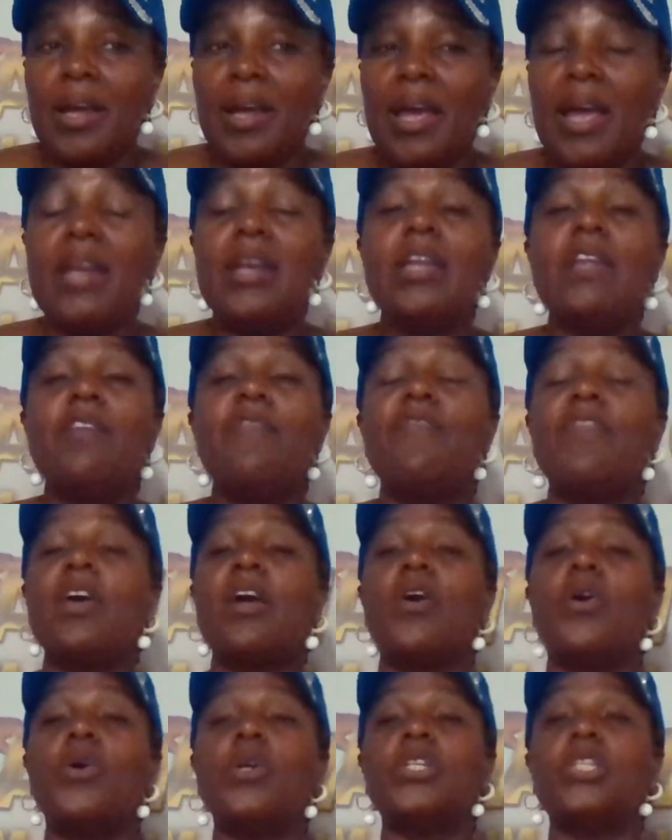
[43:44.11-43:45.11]
And if they
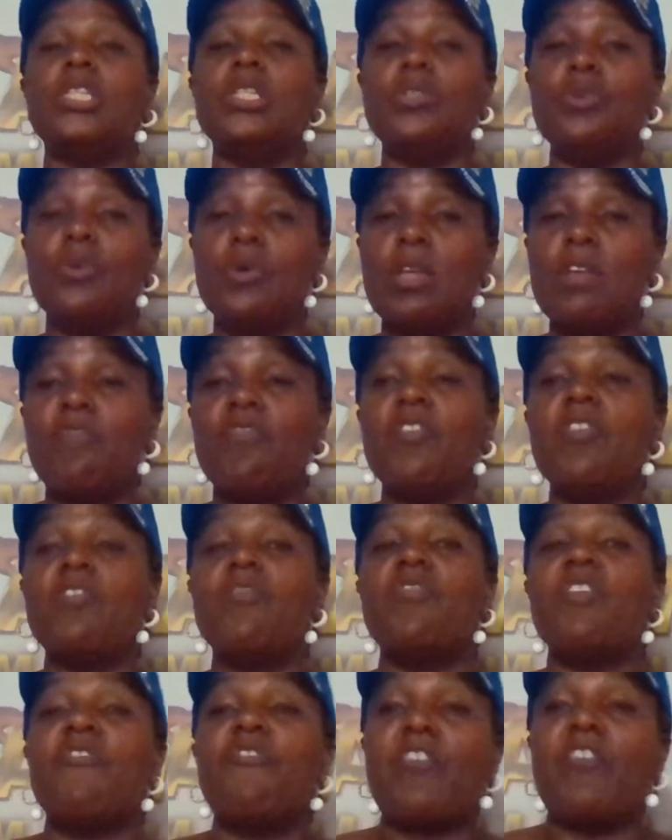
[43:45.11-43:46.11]
continue,
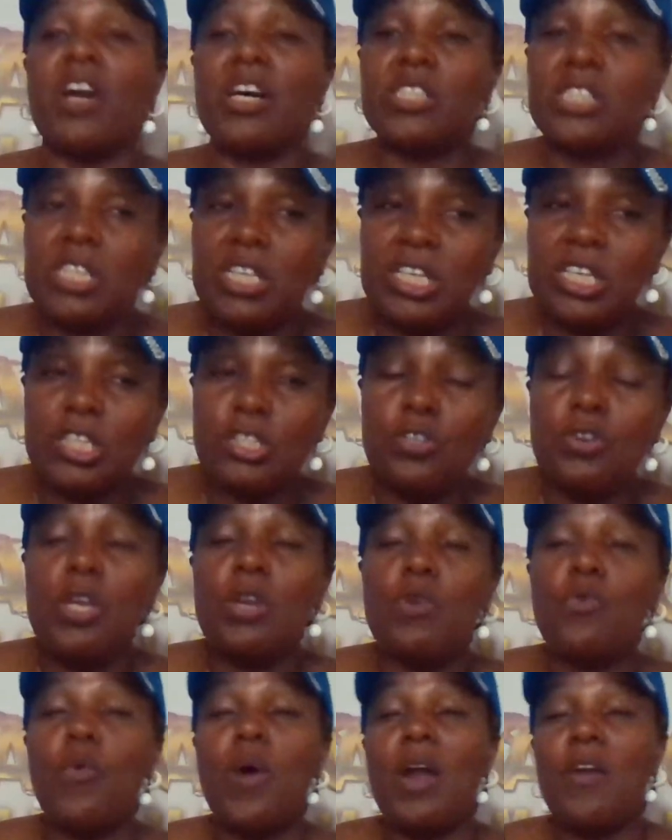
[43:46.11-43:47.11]
if they frustrate you
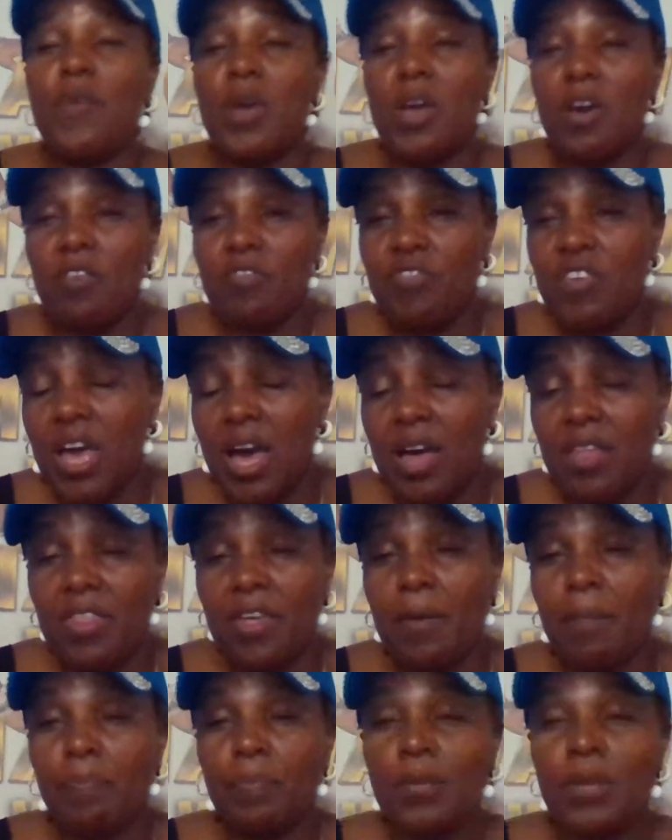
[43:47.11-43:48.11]
in one way or the
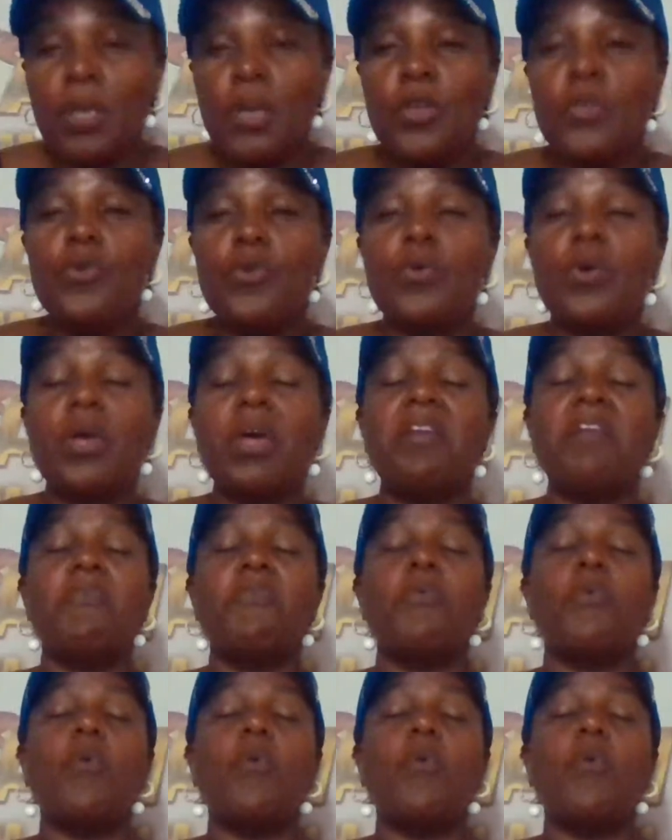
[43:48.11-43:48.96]
other, you can